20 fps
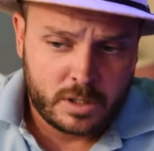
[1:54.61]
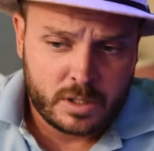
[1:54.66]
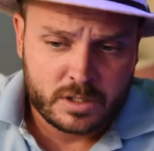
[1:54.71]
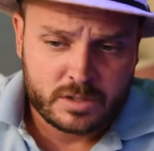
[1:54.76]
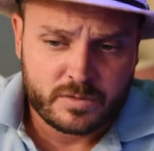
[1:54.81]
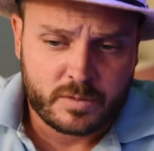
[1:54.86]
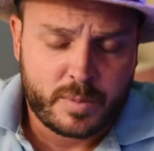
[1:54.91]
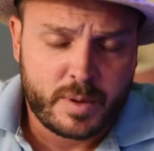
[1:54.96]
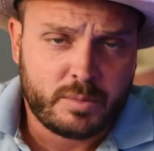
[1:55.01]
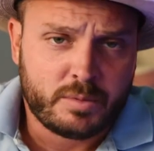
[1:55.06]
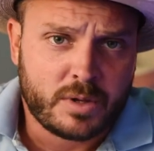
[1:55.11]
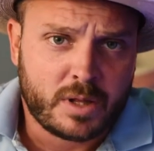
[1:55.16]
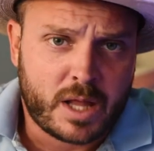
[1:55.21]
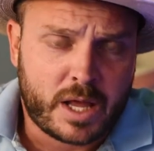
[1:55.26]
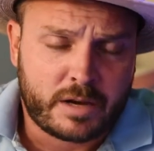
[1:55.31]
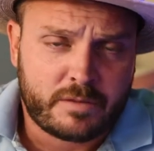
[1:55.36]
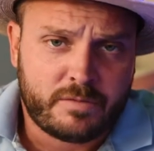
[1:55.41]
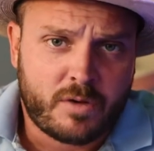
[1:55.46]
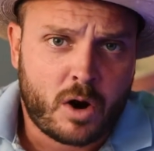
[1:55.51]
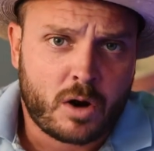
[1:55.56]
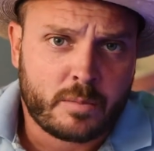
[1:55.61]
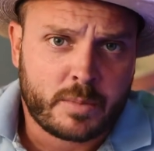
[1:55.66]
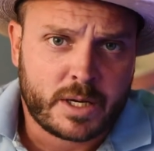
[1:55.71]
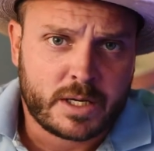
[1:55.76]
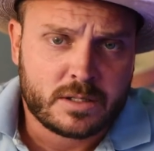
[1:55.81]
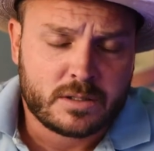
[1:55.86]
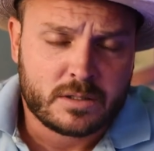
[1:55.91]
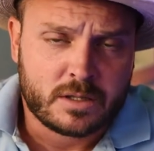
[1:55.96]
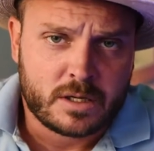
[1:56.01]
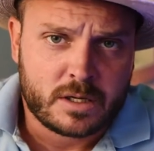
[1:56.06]
It's for people who like farming
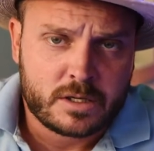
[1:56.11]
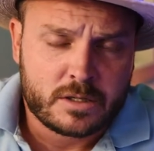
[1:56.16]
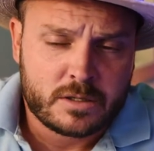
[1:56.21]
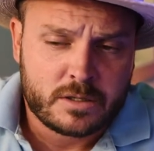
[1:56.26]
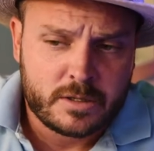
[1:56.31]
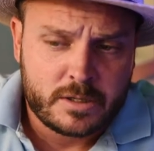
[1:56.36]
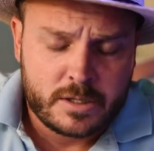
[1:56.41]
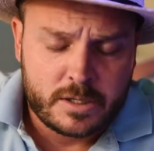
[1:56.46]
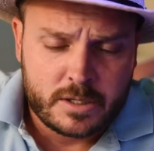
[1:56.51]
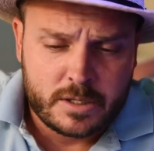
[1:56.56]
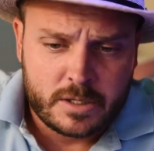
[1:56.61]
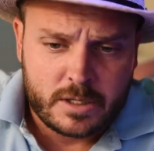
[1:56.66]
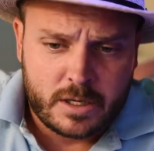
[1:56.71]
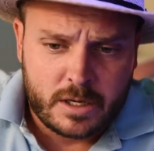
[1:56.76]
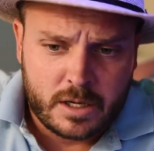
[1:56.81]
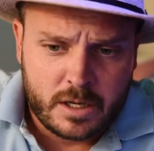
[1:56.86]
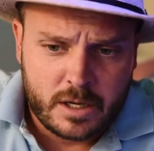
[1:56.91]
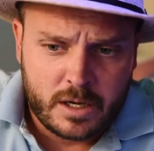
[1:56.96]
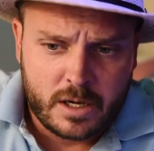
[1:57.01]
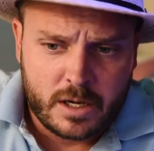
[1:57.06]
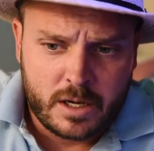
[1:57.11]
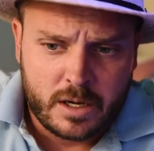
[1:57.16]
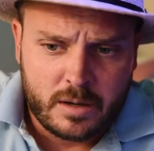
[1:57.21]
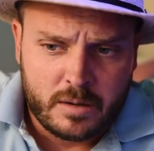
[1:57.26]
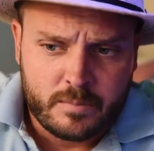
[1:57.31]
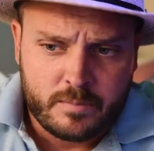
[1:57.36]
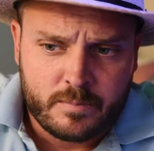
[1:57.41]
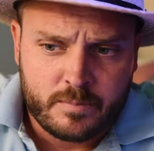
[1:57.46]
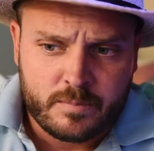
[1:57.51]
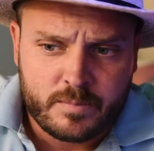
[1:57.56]
and such.
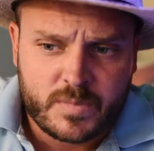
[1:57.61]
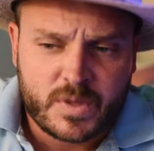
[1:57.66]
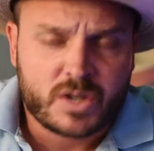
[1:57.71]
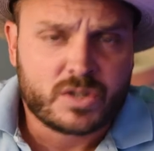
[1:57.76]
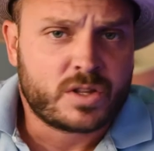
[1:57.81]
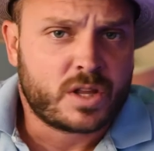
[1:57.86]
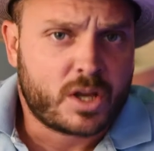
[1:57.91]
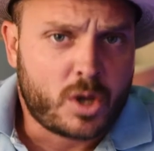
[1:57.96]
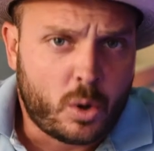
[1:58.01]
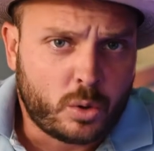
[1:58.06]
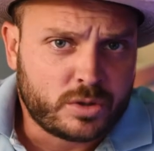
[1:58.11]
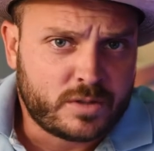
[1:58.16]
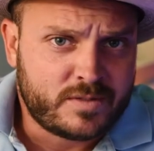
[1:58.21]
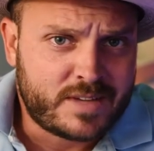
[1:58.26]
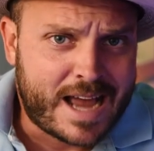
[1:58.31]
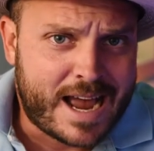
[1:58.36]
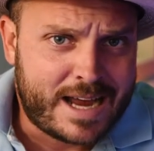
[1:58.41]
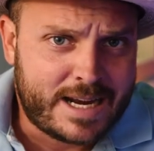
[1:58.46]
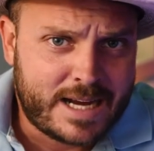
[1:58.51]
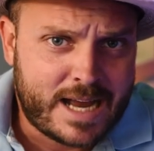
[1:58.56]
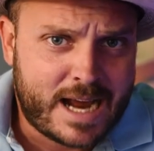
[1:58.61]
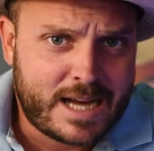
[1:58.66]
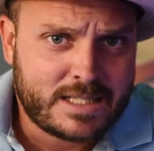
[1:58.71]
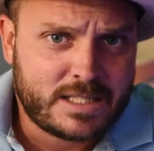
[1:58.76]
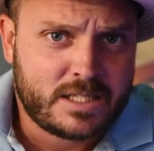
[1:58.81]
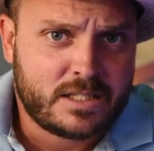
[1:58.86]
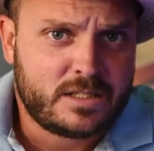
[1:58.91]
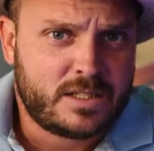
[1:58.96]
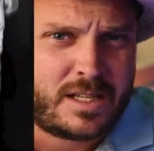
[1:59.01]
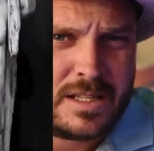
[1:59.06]
Um, there's the cult of
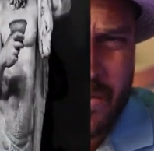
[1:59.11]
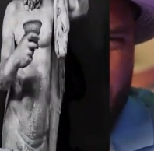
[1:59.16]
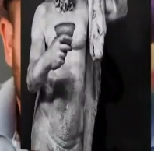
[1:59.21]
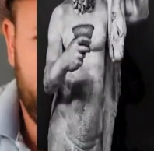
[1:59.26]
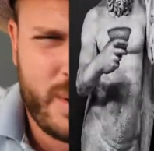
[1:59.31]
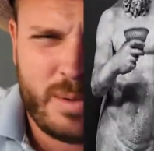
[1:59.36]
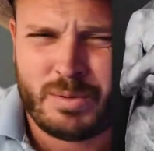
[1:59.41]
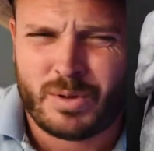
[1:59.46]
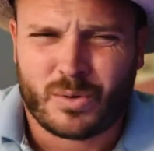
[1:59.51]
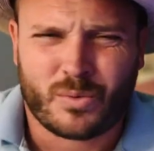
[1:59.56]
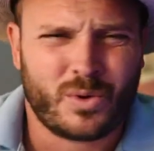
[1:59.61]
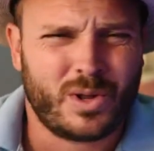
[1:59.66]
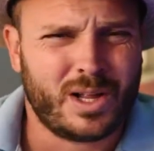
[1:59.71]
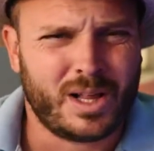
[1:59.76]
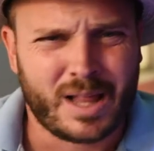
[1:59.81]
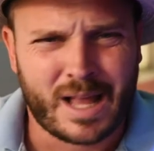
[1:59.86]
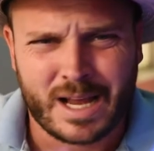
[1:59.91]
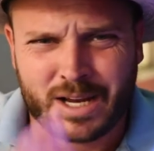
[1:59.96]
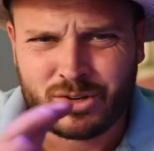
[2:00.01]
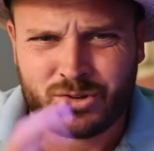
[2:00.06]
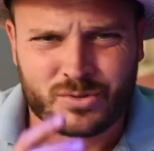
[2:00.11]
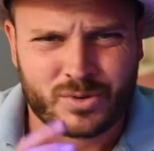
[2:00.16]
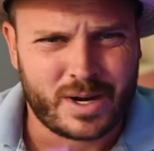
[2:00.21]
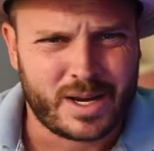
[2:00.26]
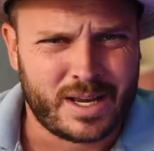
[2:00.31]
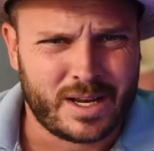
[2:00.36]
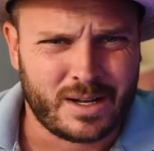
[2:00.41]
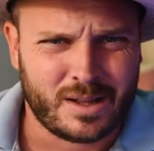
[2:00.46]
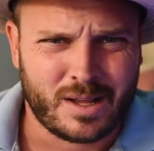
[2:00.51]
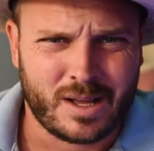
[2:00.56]
Dionysus. That's for people that really like
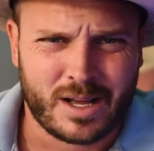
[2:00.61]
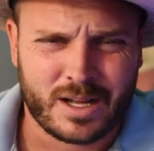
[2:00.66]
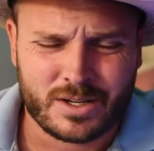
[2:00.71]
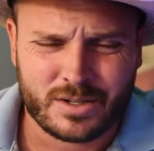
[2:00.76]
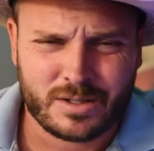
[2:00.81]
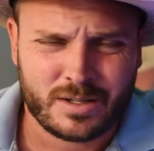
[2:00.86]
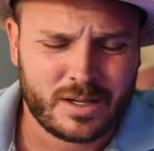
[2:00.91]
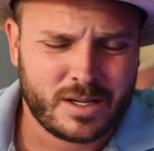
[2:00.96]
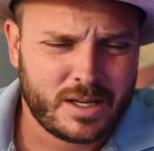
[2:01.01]
drinking a lot.